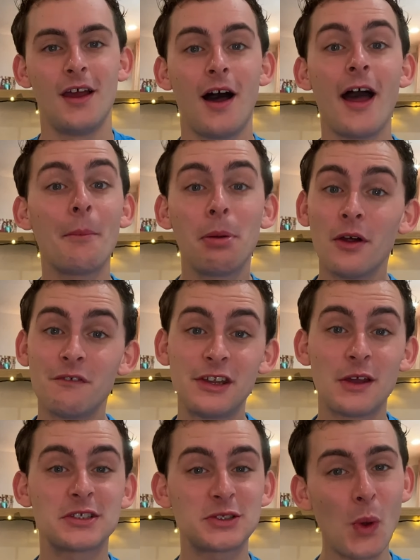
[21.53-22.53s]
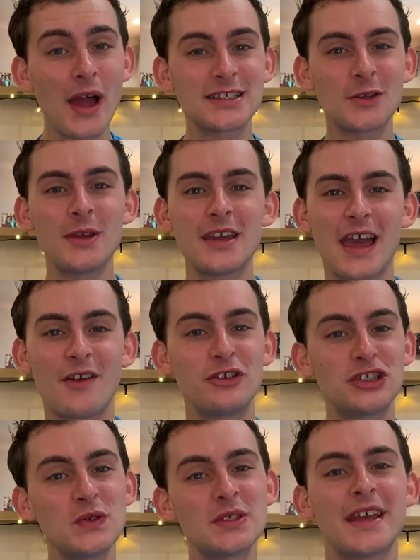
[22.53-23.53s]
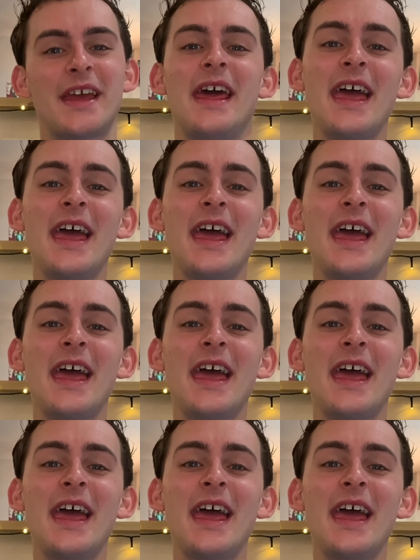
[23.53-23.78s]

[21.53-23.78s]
I upload videos twice a week, every Tuesday and